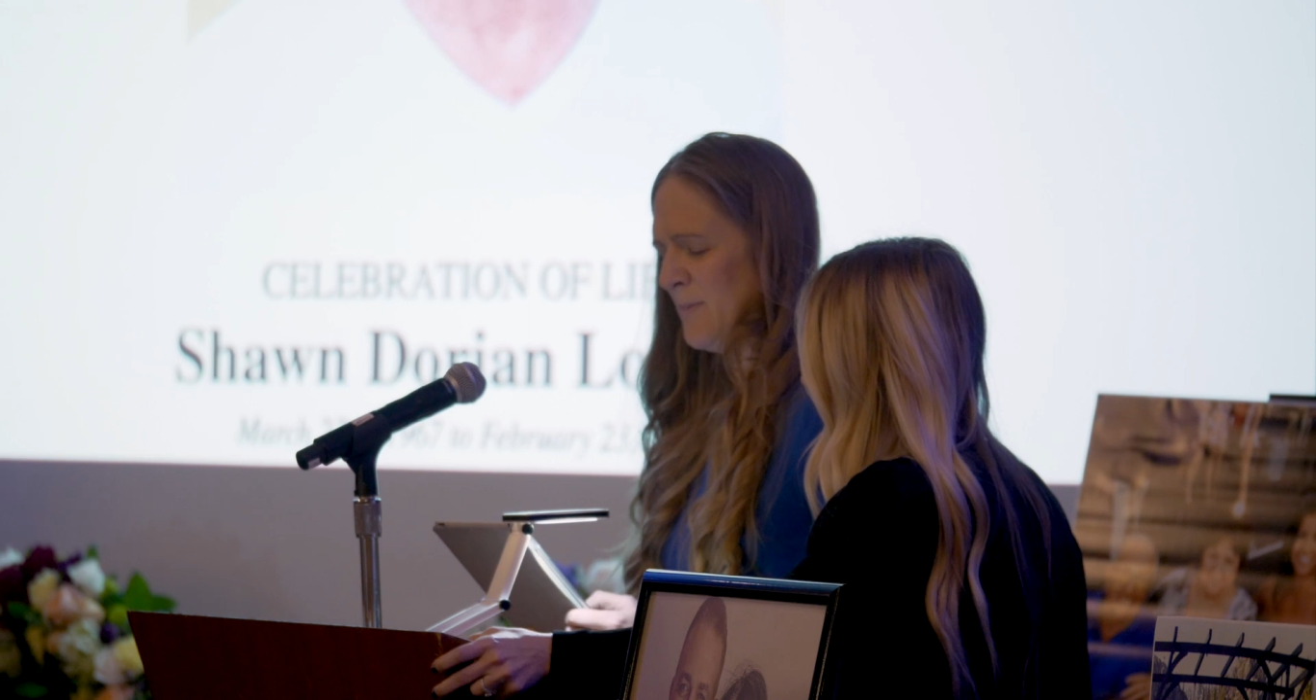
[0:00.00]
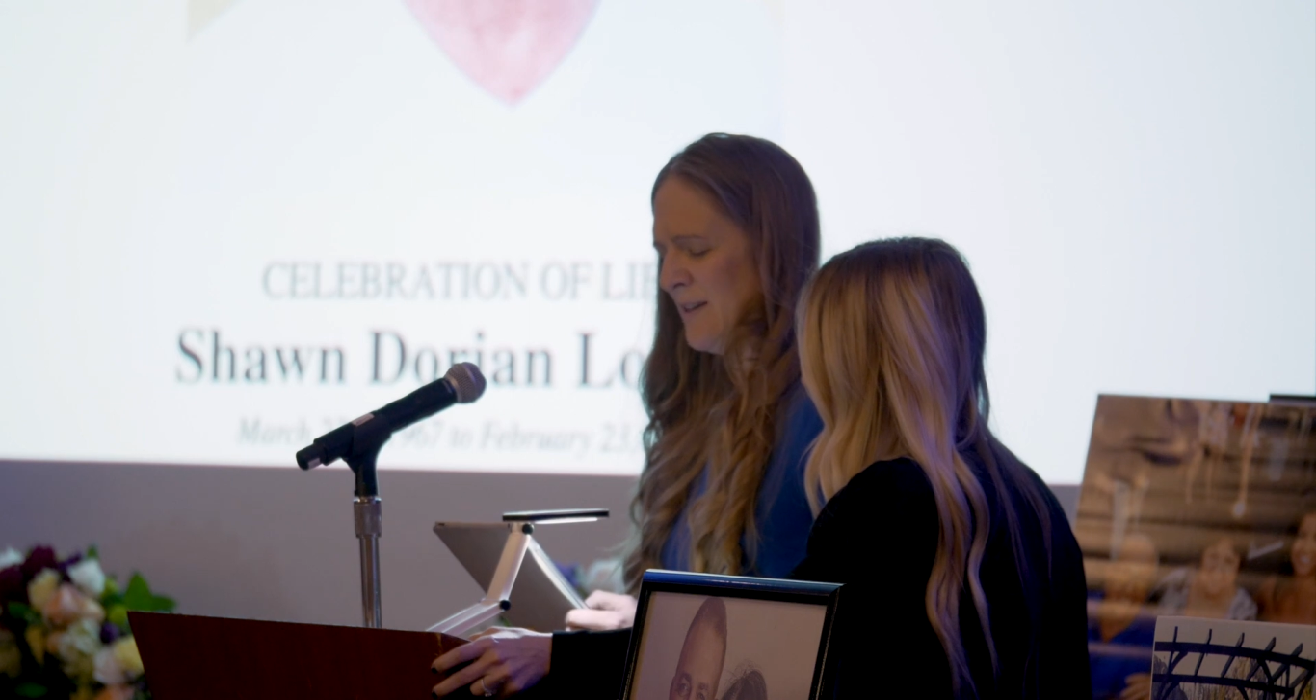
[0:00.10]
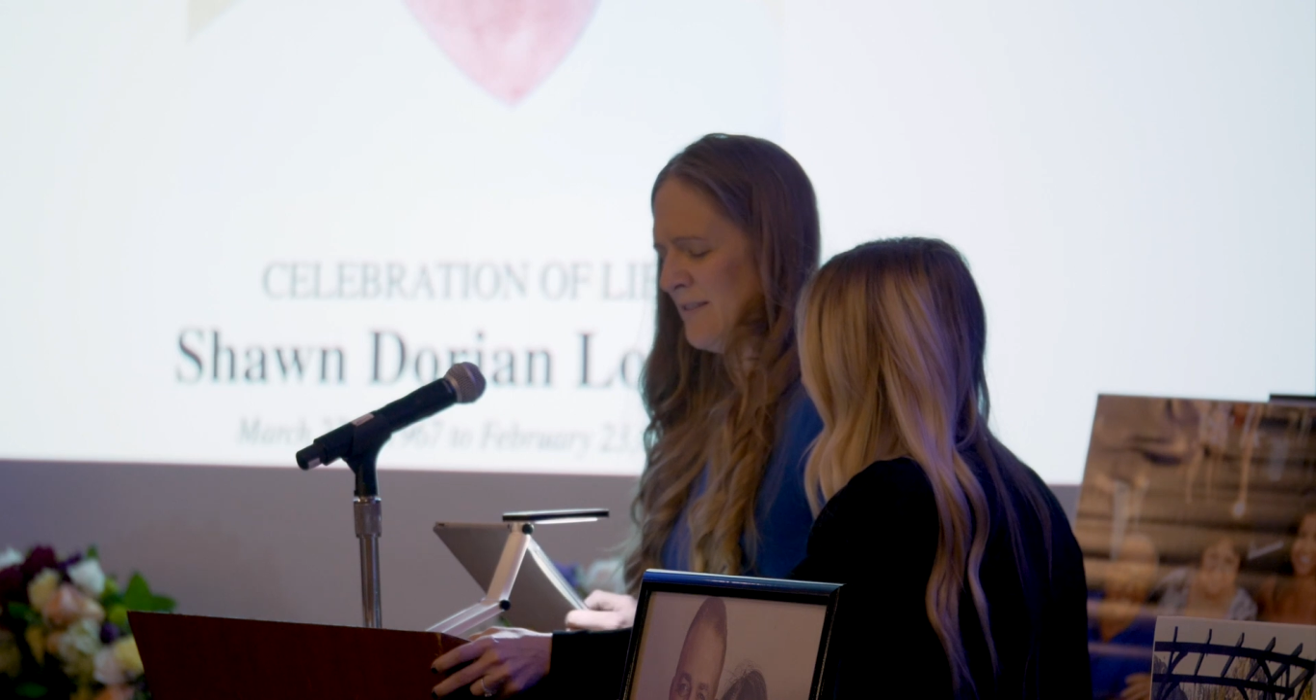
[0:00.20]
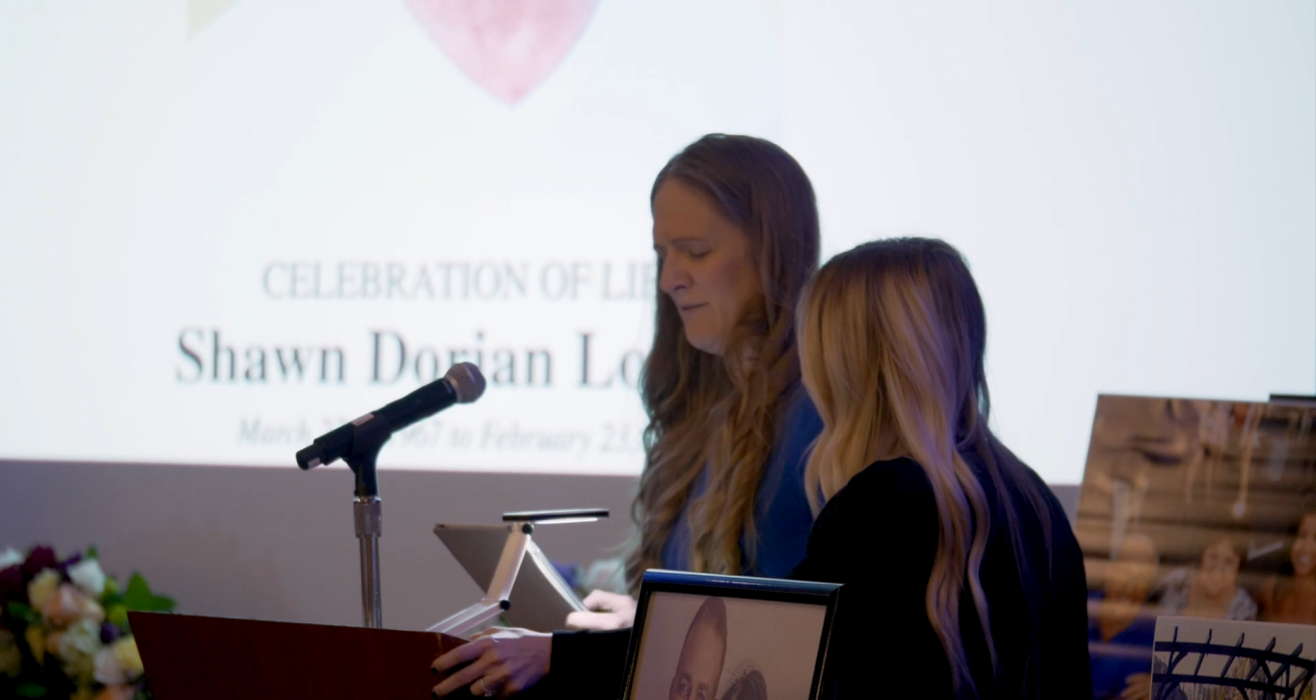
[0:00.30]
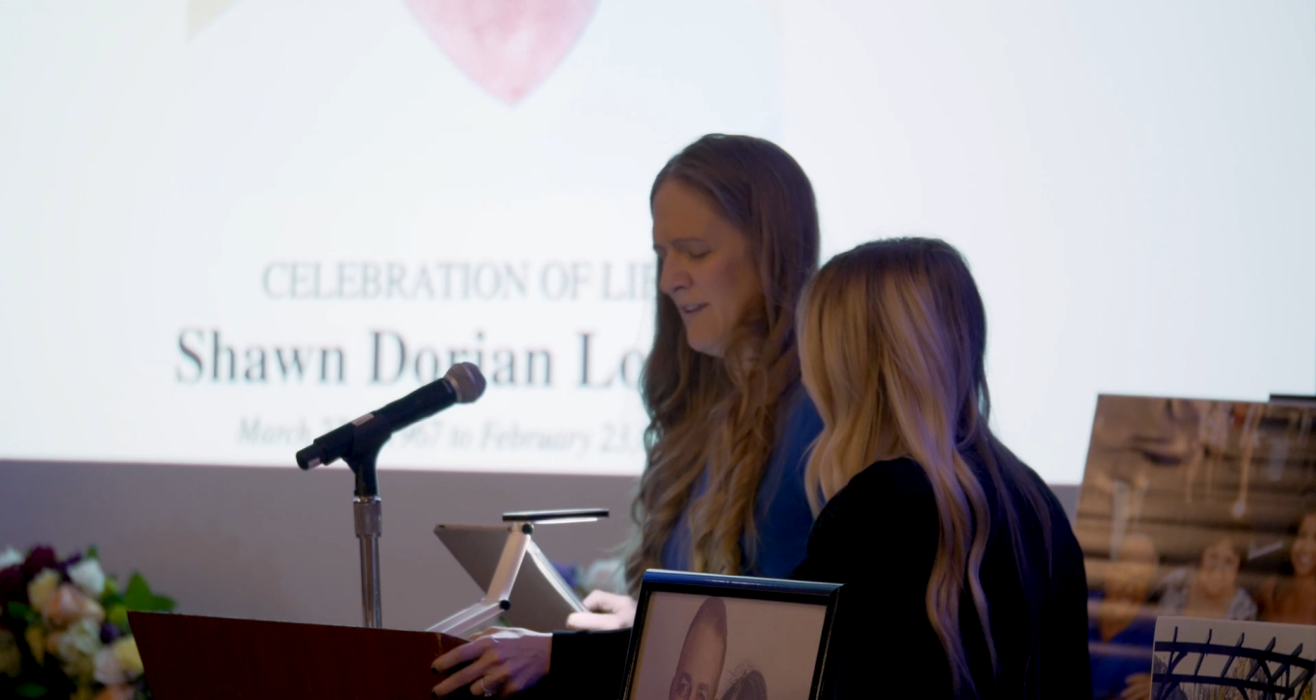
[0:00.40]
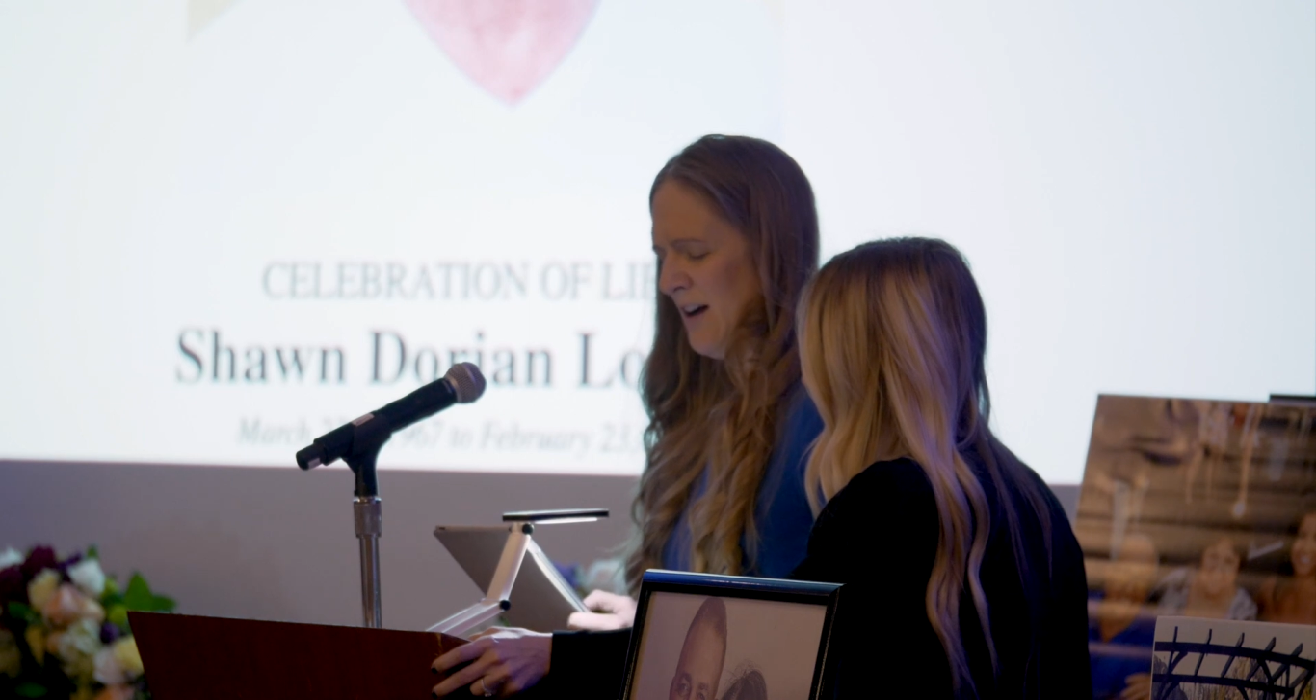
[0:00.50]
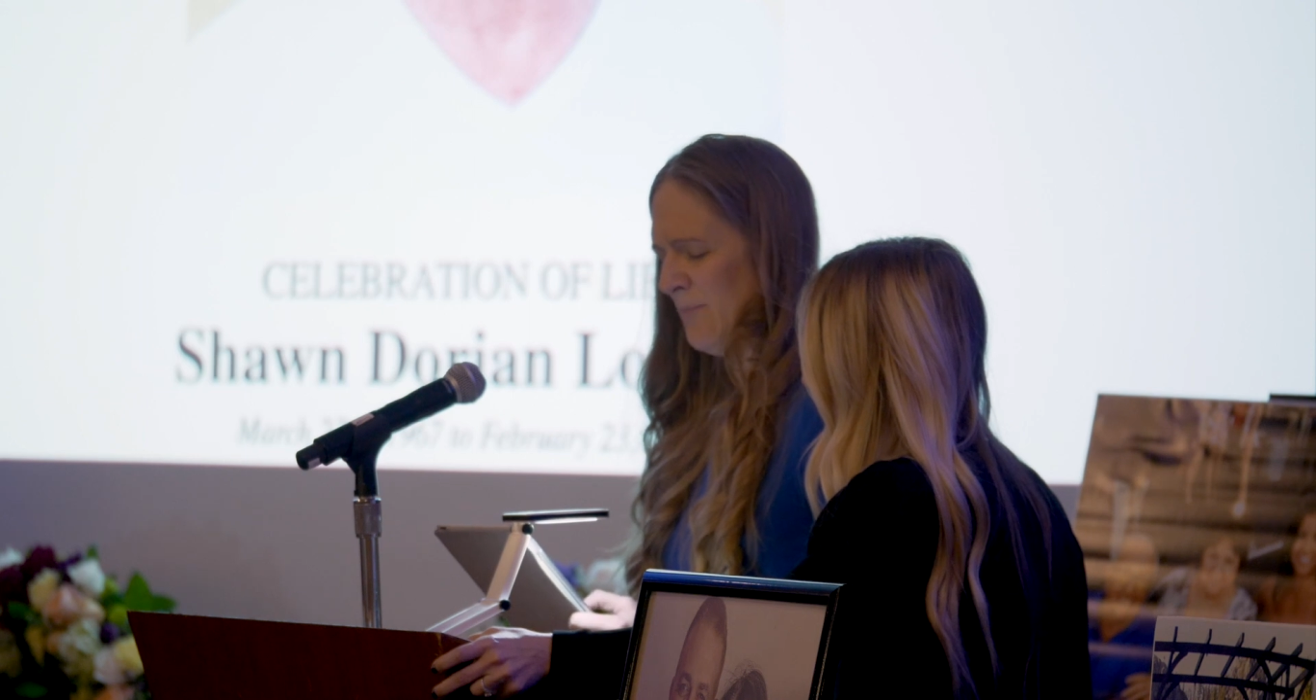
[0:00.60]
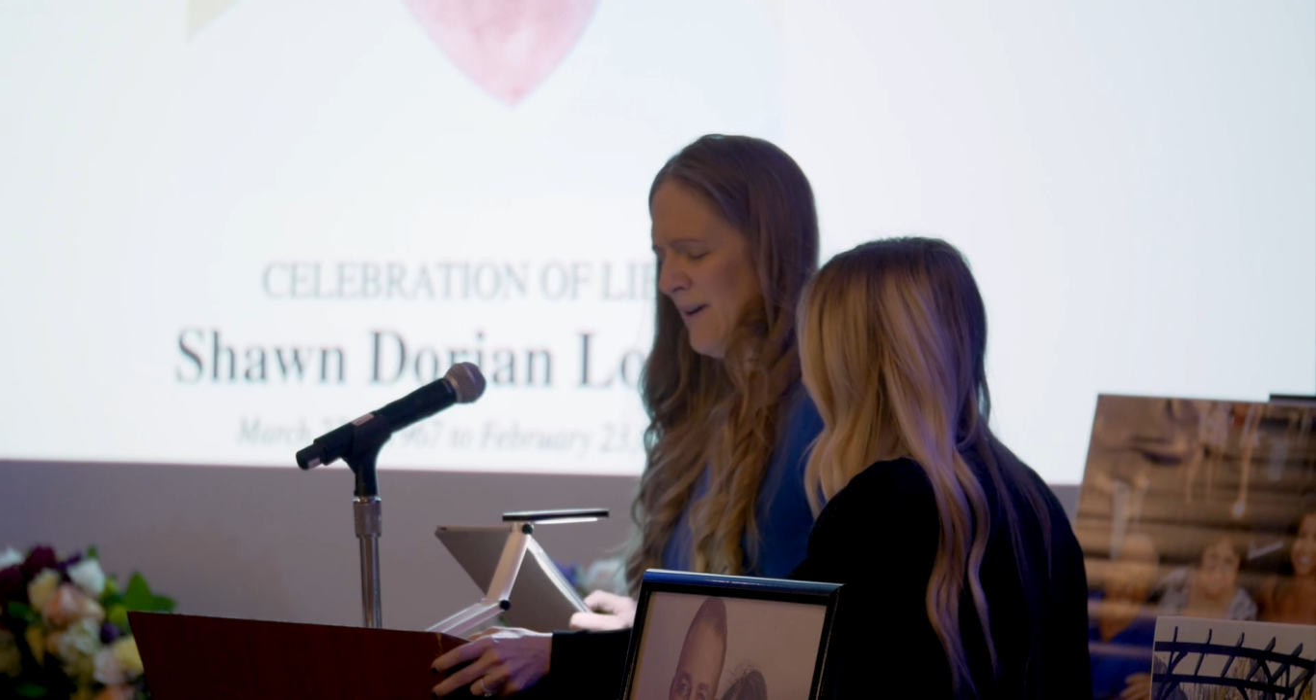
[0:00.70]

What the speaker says: being lived out